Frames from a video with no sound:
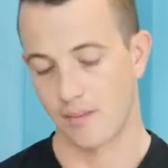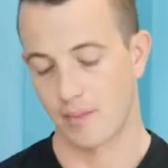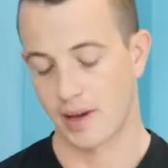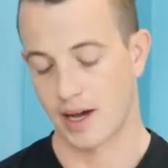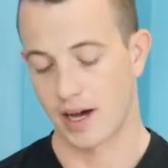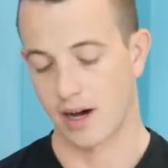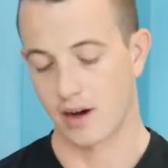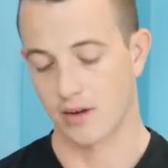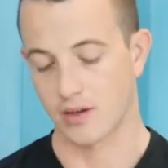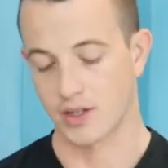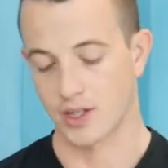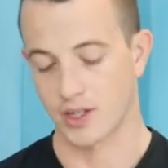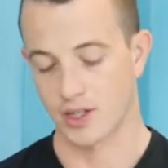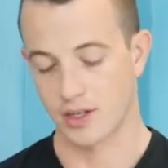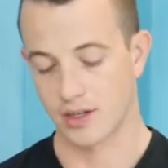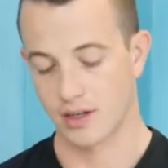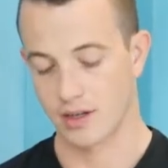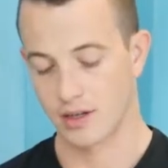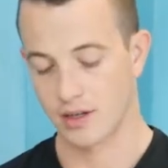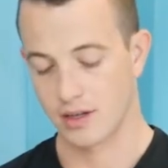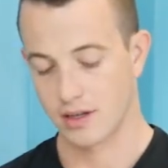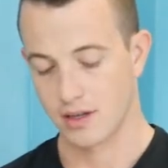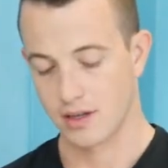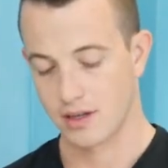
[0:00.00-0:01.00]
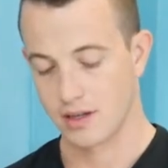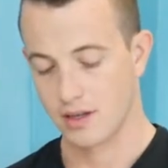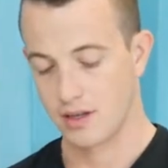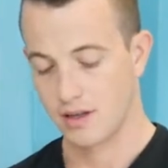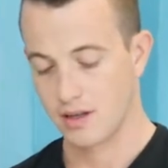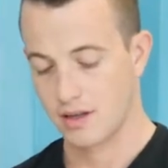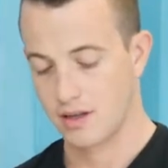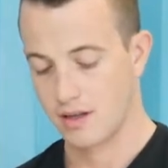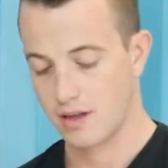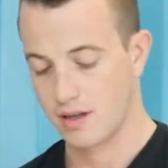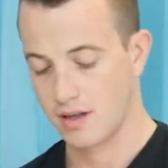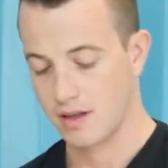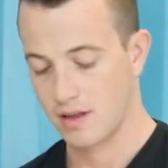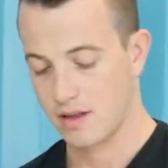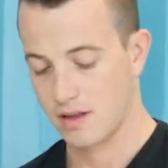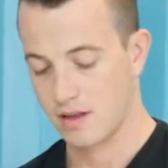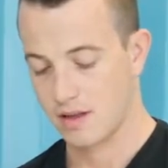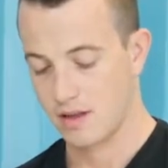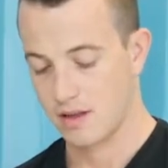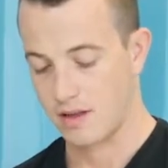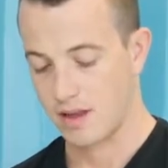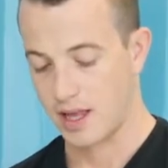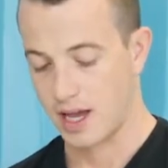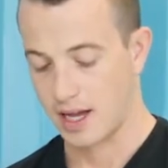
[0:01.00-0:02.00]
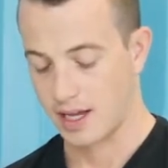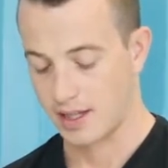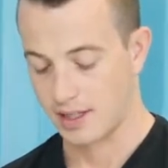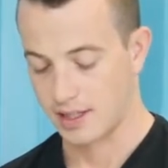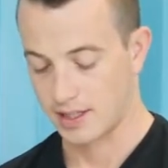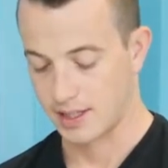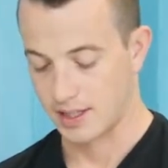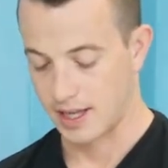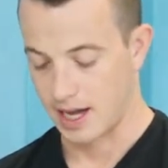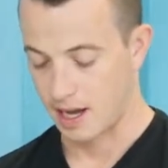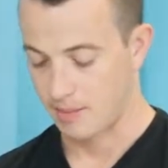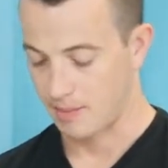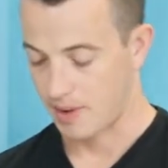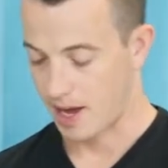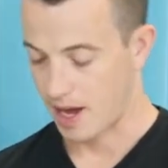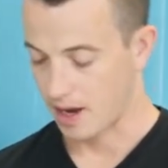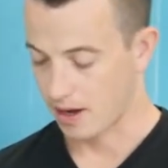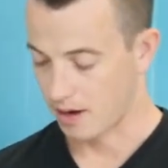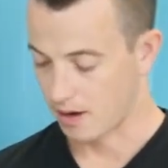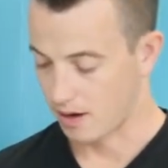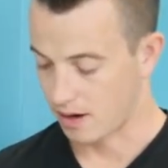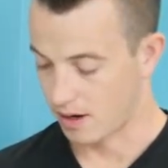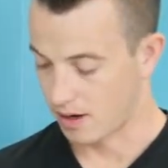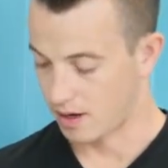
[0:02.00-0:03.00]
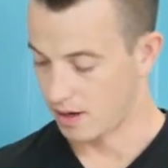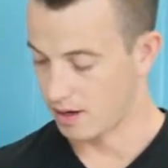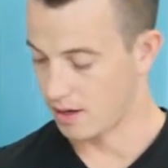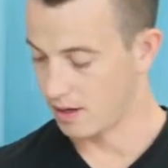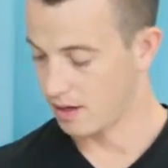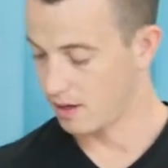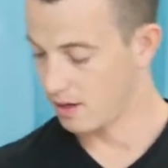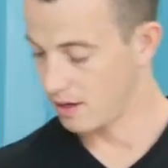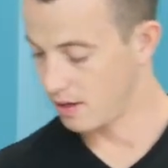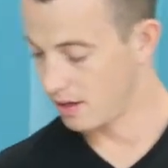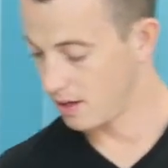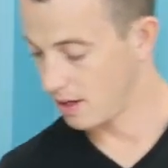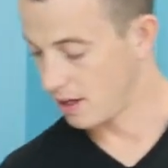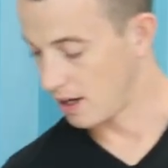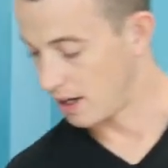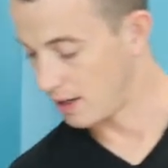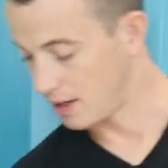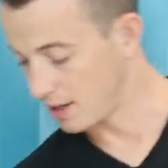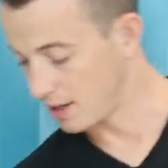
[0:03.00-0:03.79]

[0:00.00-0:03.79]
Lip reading: a pouch that can slide back on. I